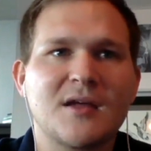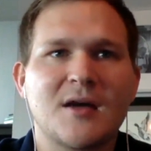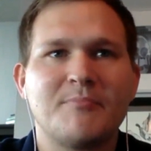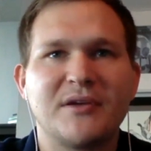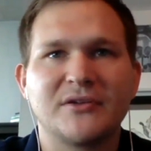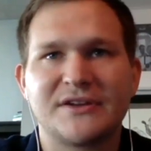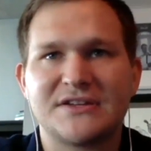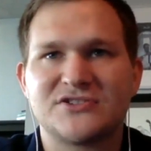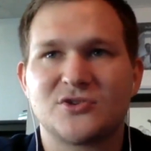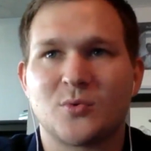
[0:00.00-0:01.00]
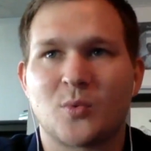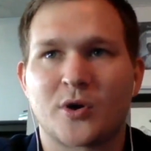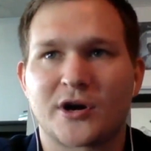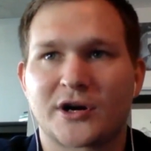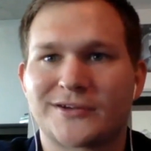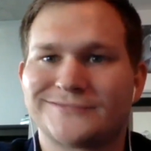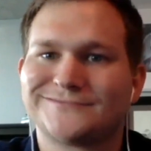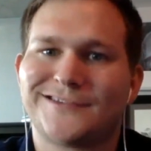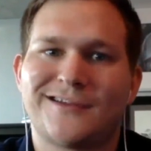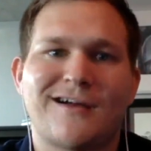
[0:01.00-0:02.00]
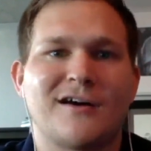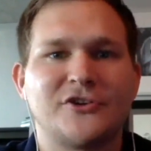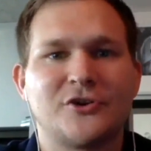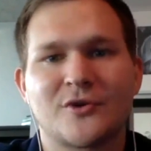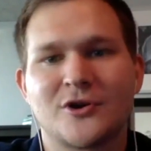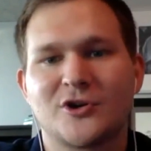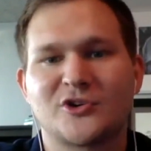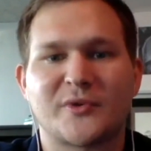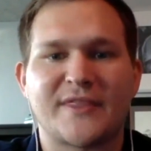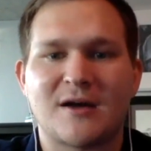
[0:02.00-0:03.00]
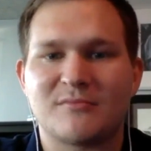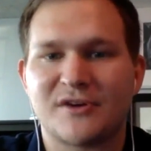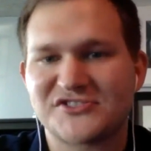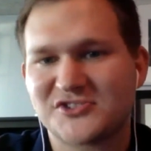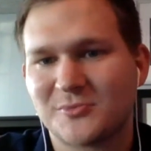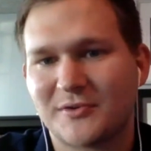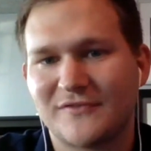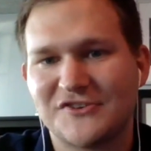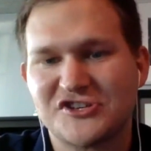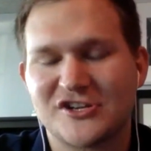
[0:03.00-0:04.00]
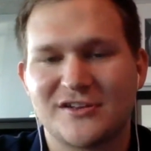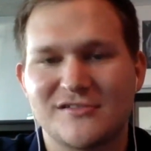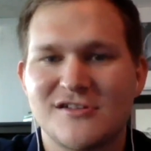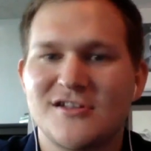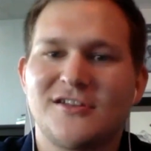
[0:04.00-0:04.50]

ability to work on your own without much supervision,